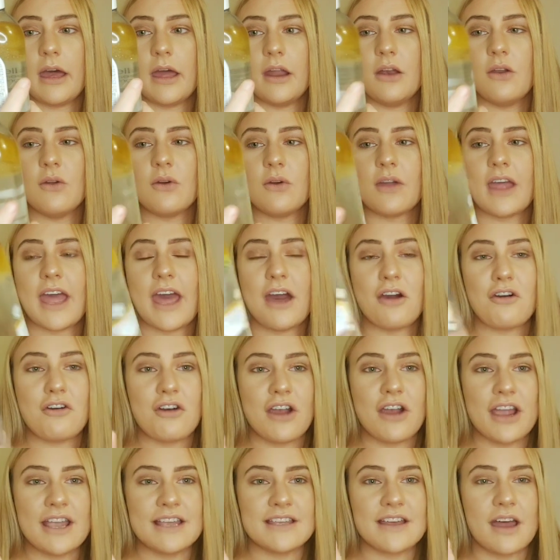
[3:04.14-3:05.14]
look how
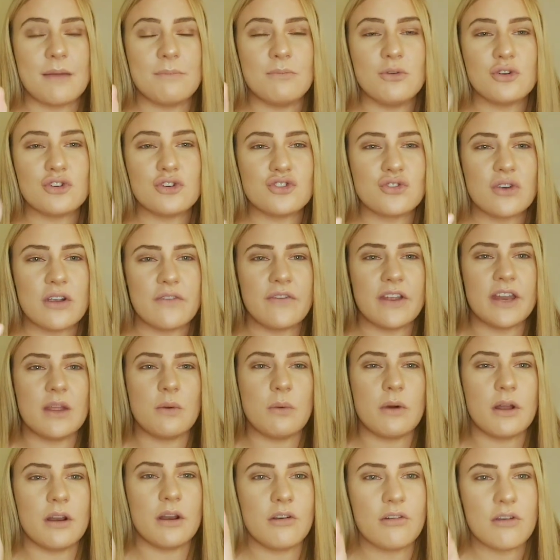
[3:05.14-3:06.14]
crazy, I'm not sure if anyone
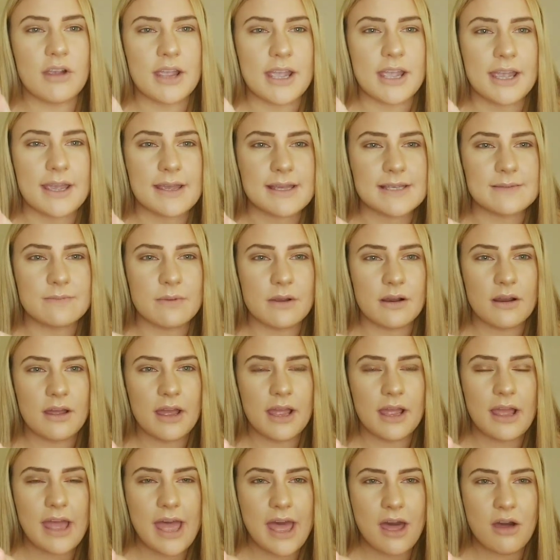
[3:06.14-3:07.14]
agrees, but like,
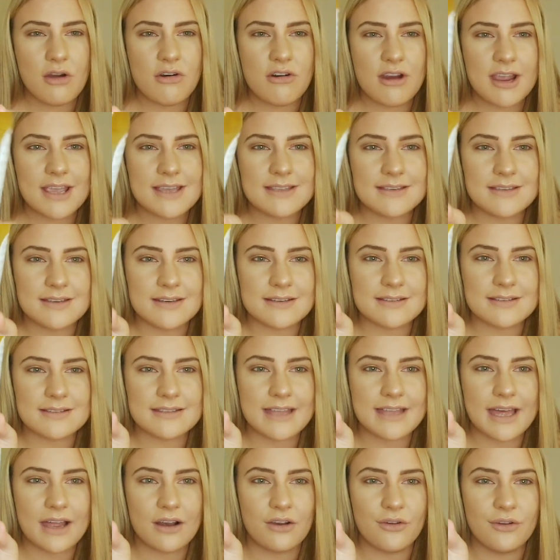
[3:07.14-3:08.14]
how crazy does that
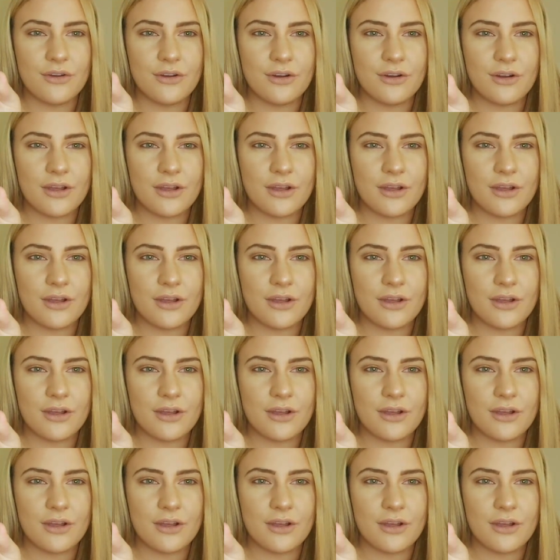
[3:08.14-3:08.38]
look?